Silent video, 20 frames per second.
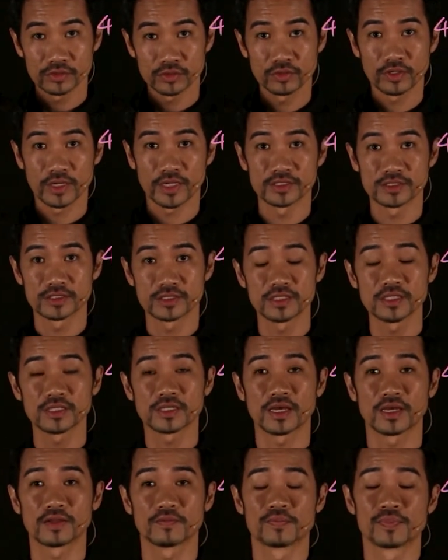So you can see
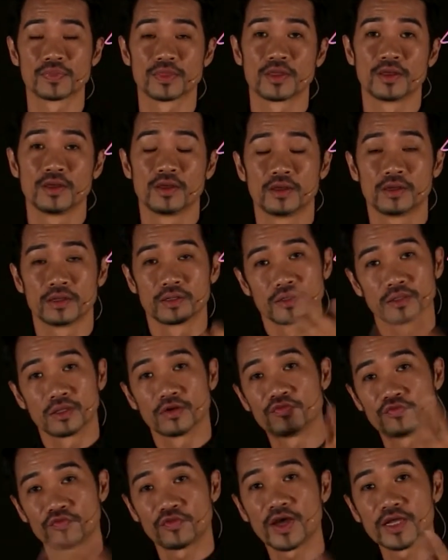that
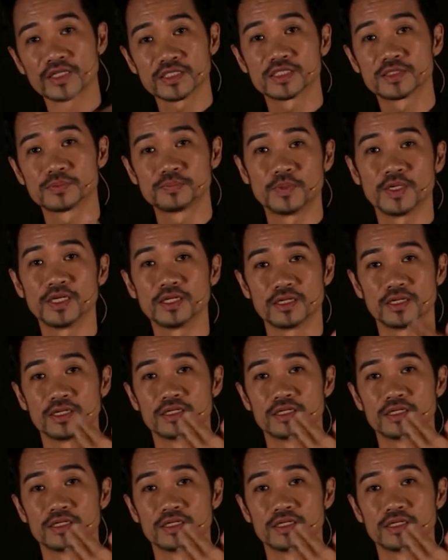the fan speed